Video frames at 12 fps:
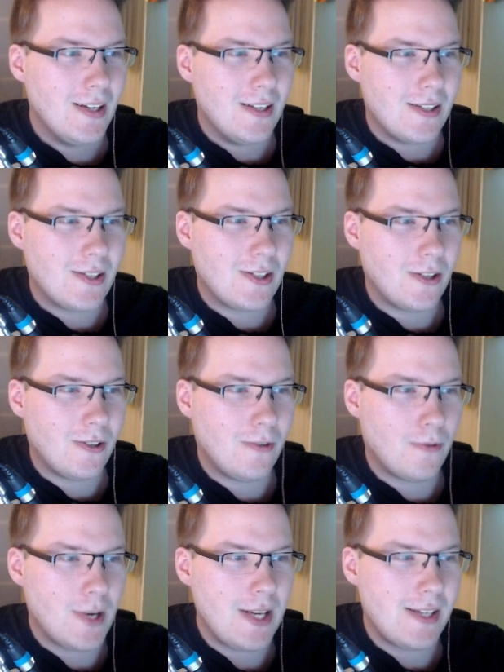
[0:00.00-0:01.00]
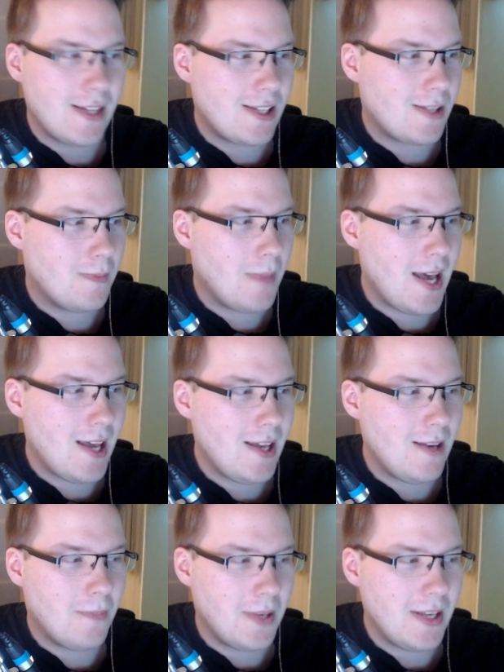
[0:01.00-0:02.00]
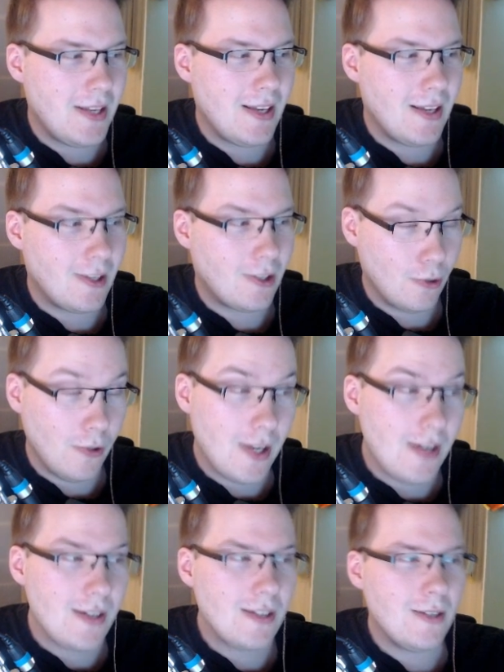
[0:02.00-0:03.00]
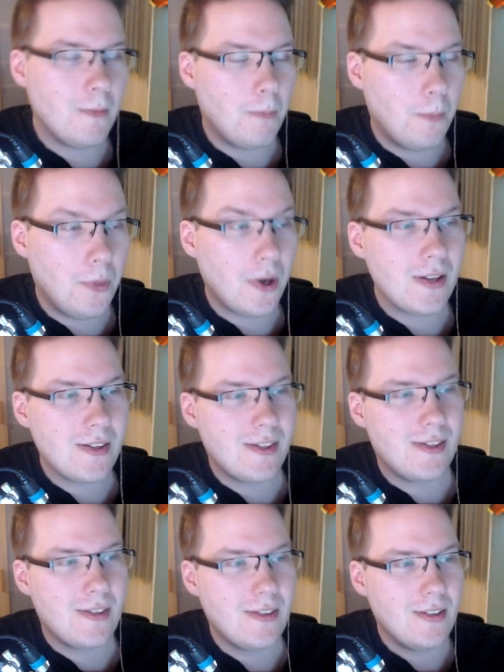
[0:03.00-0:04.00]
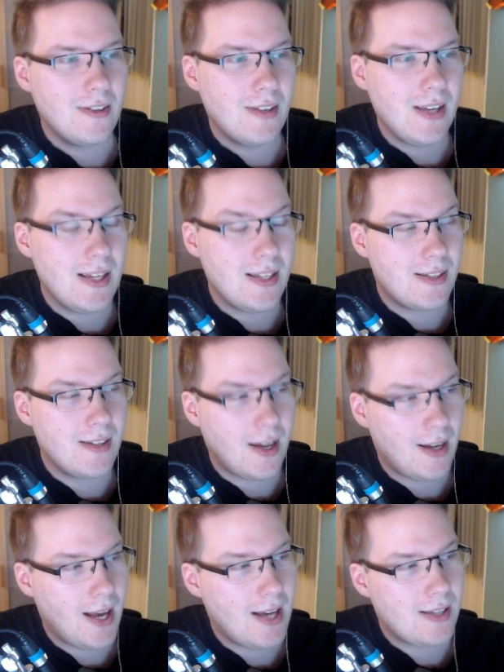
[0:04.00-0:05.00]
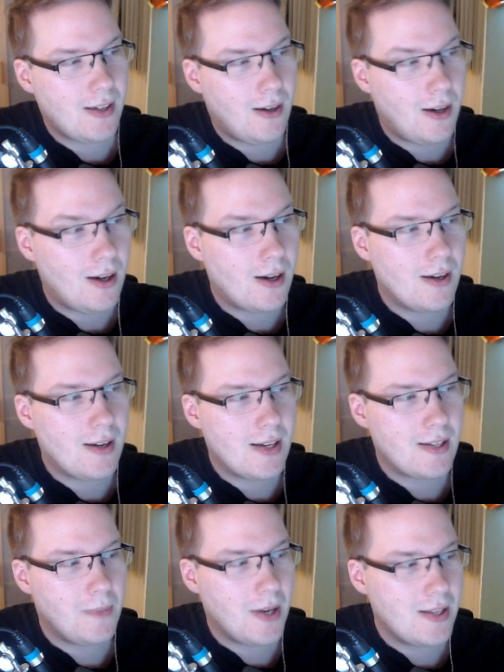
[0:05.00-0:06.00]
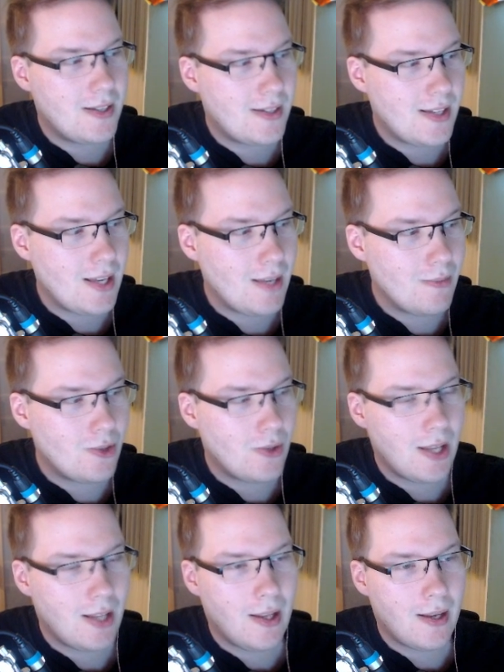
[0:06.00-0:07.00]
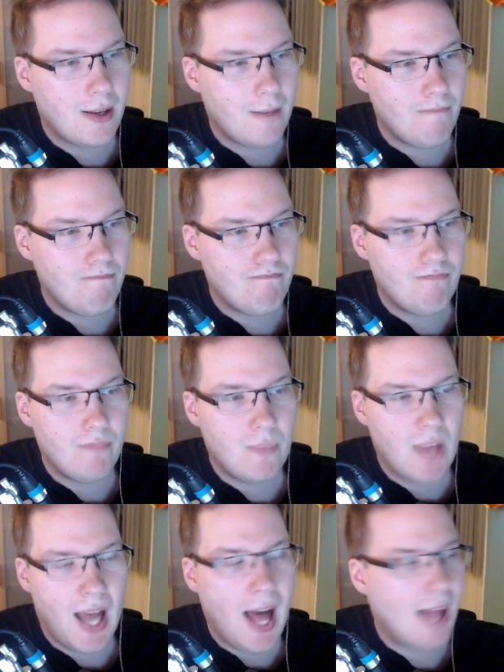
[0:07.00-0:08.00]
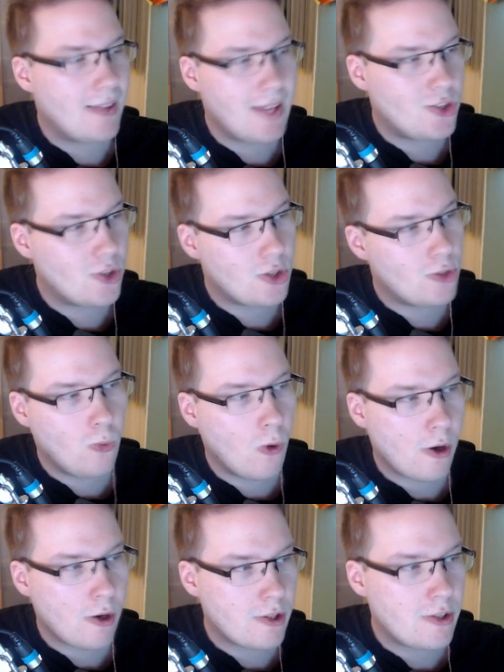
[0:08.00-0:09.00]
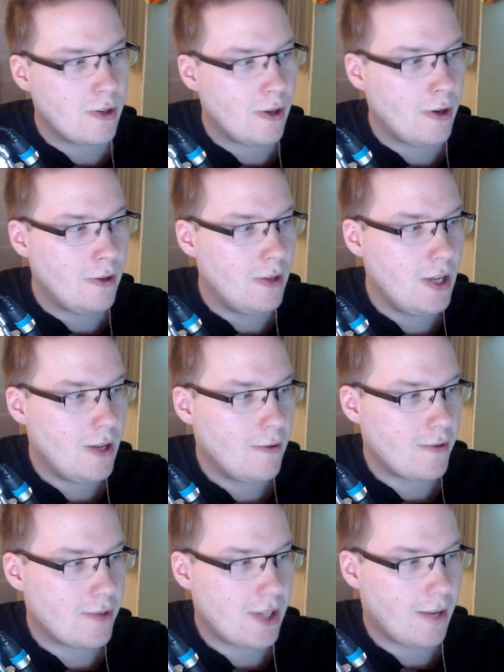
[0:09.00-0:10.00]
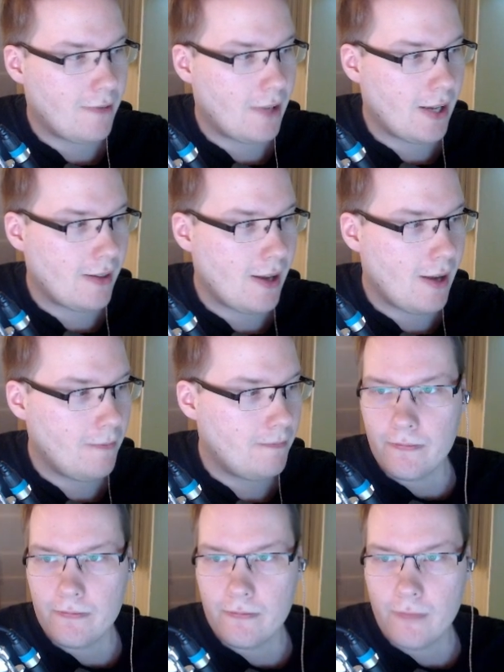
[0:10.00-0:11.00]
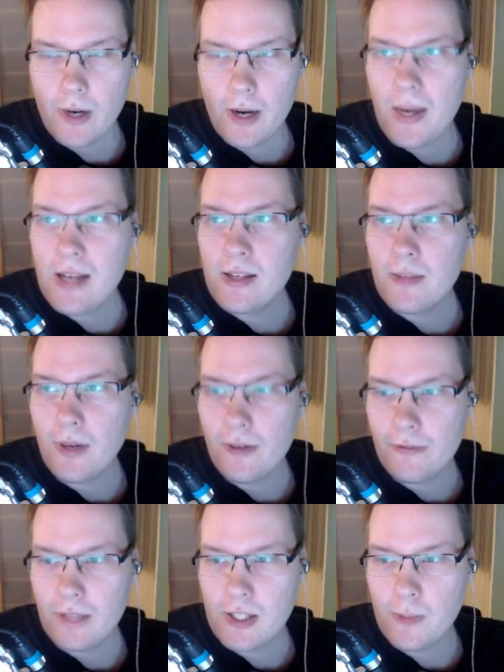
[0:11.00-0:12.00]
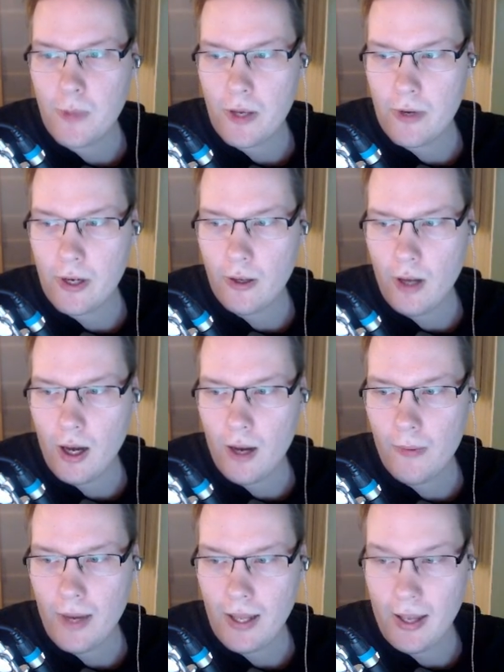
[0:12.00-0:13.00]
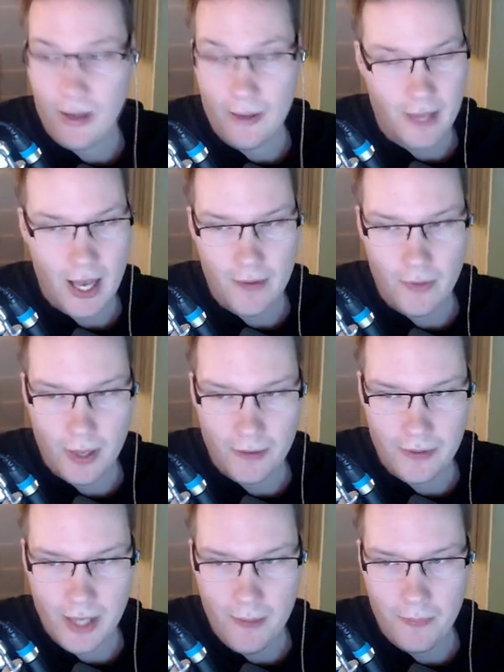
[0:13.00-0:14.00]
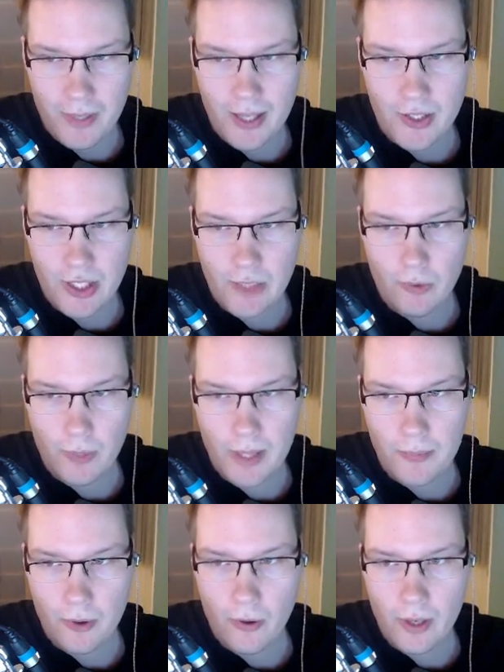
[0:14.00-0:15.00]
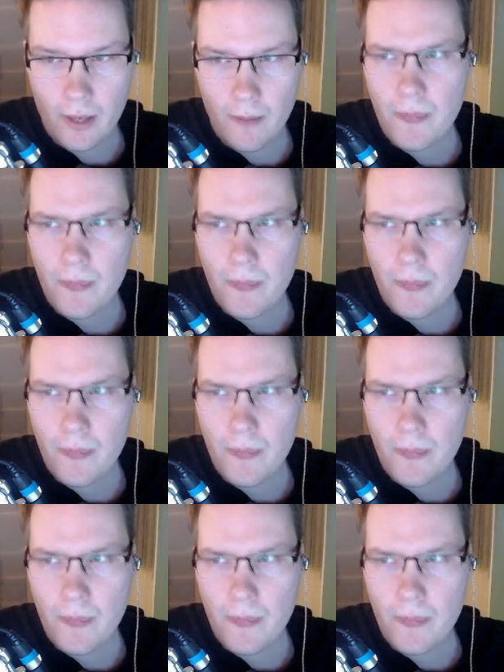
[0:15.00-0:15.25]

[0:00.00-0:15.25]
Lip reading: So resets may be included, but it's not as hard as it might seem to get like a hand that just works, you know, for stuff like that. What an amazing buff, let's be real. Again, if they ever buff the MP, she will be broken.